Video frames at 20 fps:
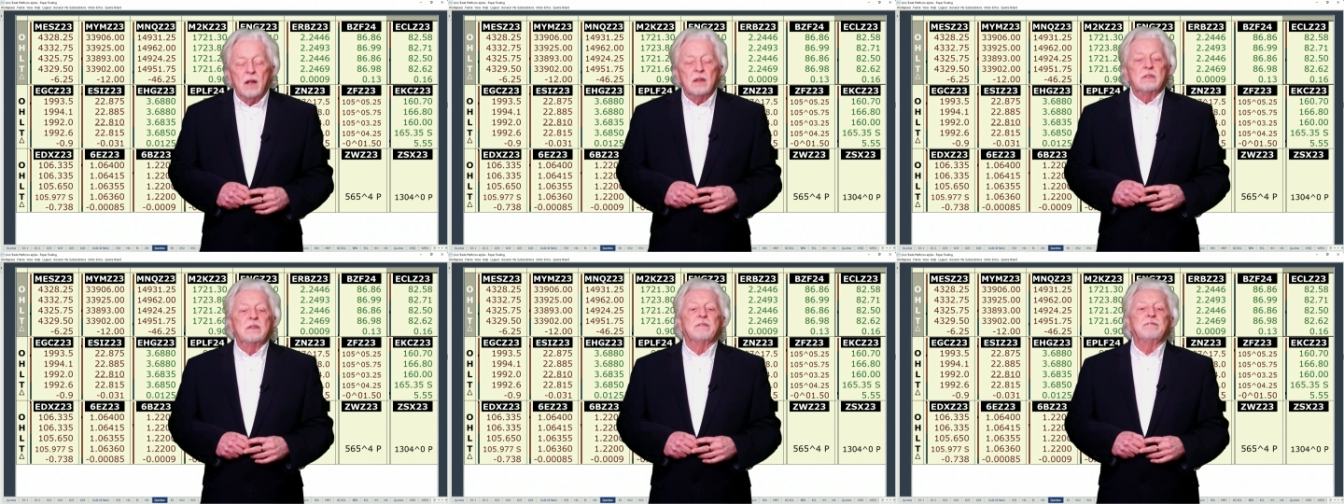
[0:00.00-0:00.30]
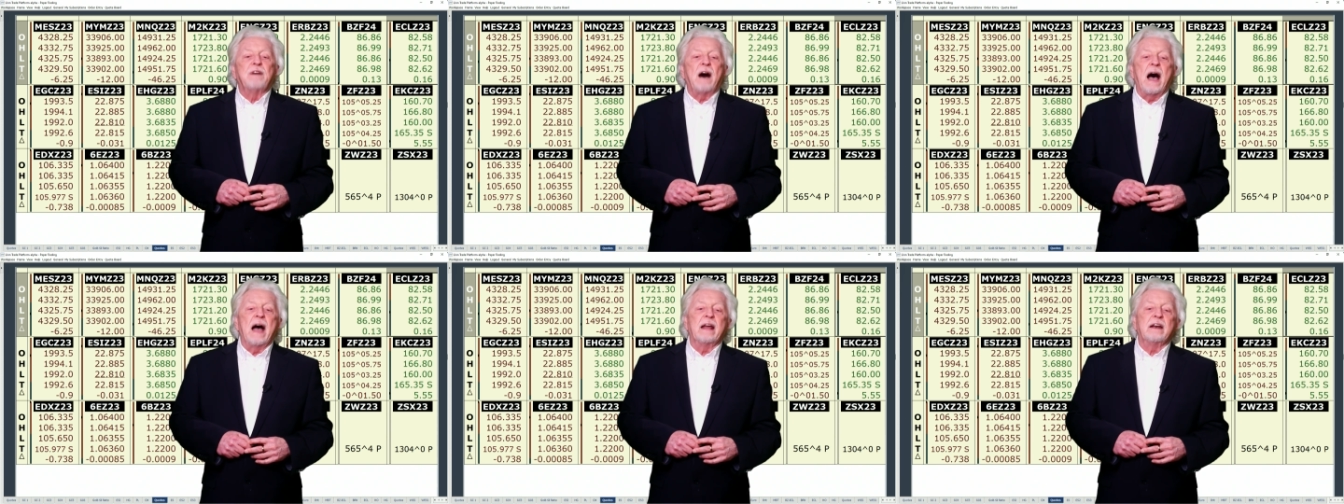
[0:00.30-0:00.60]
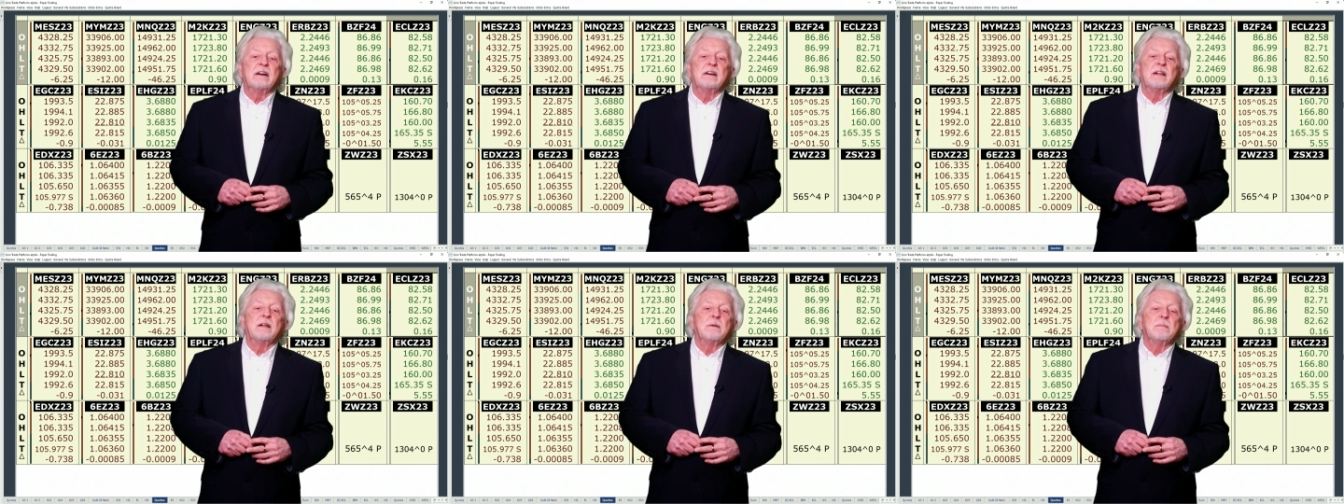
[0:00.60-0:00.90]

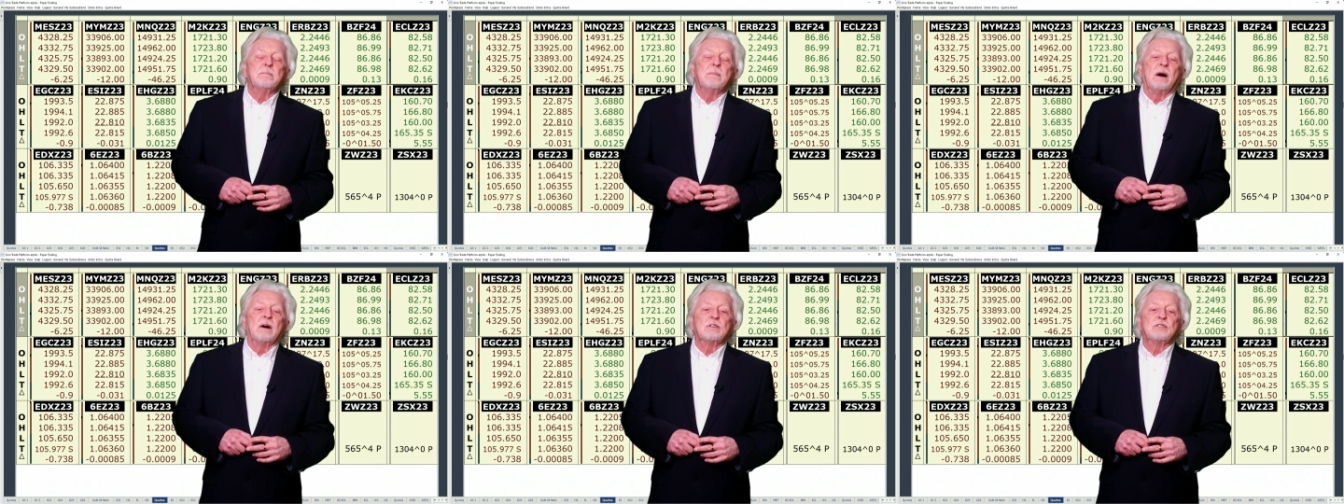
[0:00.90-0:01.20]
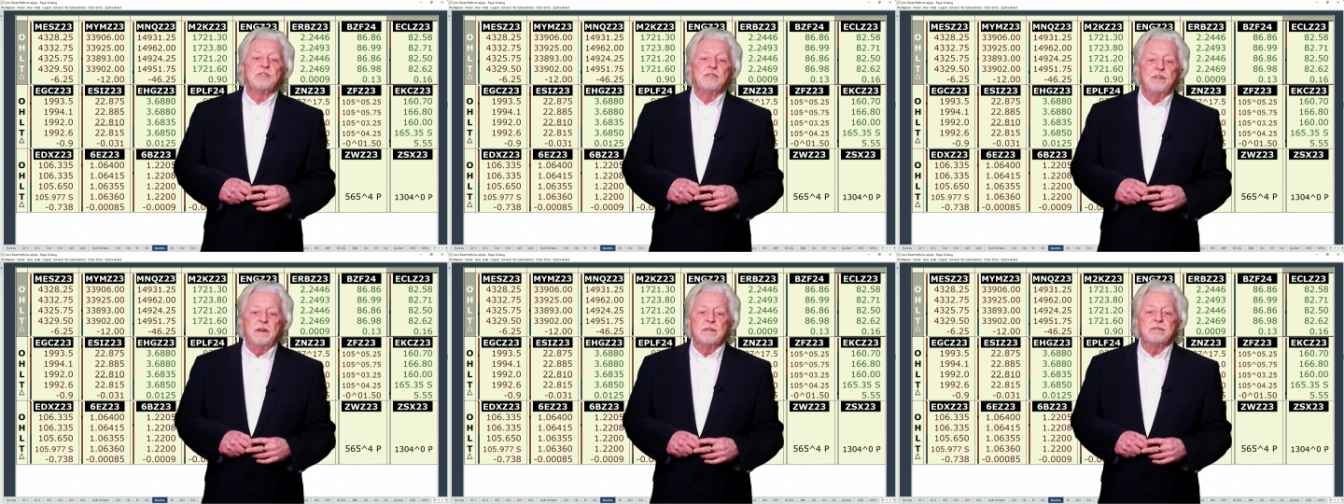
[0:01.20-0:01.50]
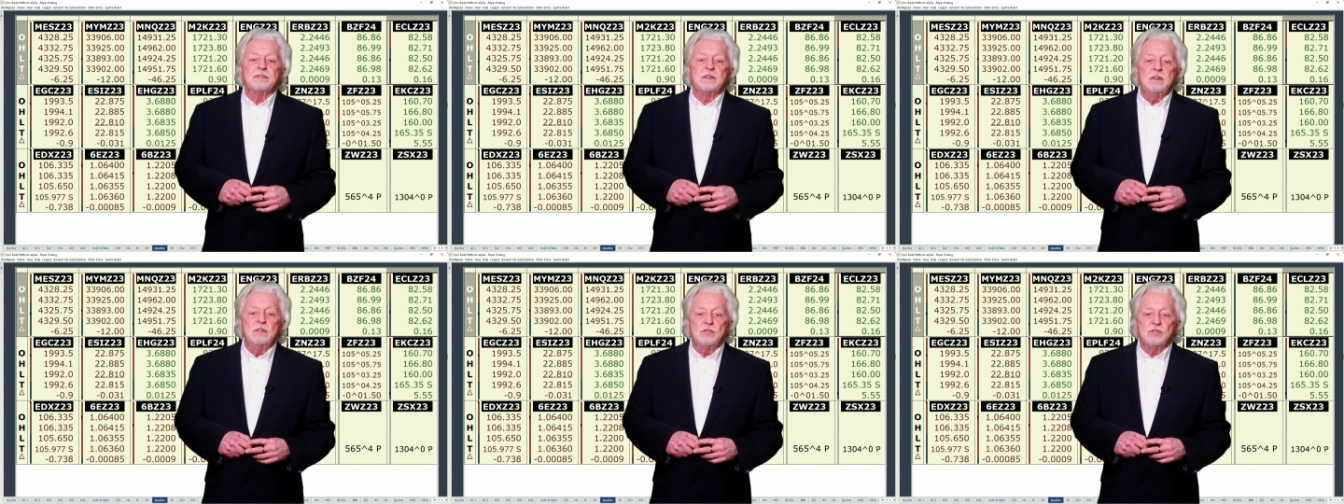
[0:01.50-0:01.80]
divided it amongst
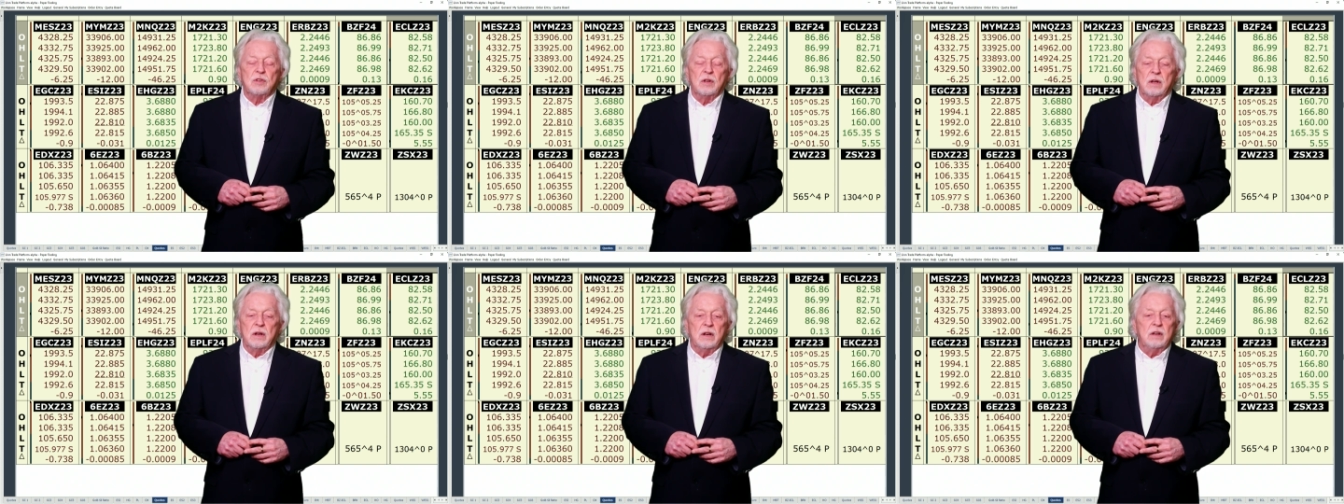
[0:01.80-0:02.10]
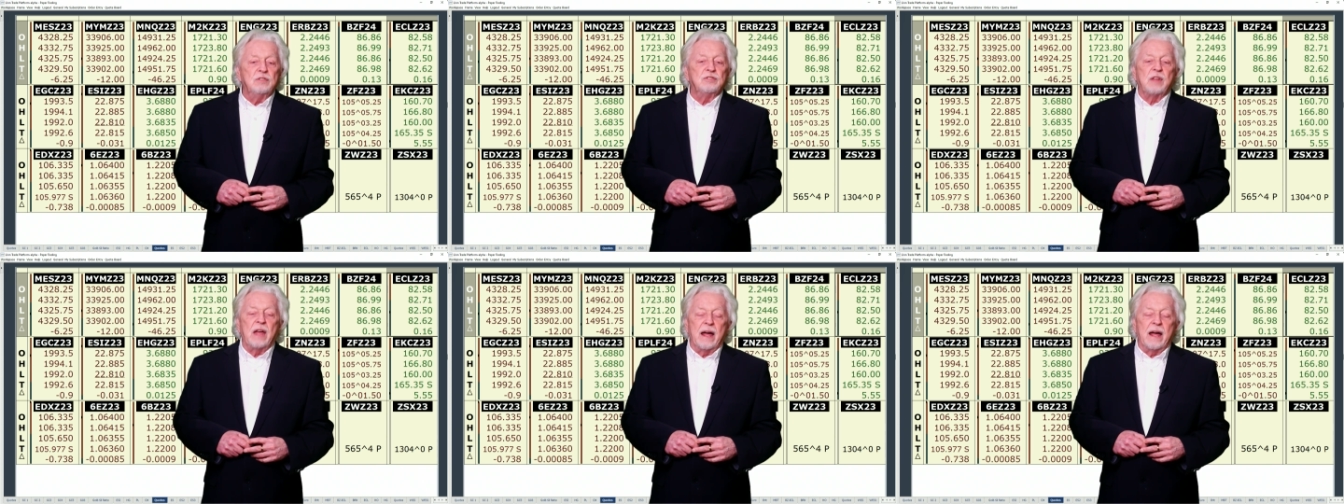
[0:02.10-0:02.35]
50 cities,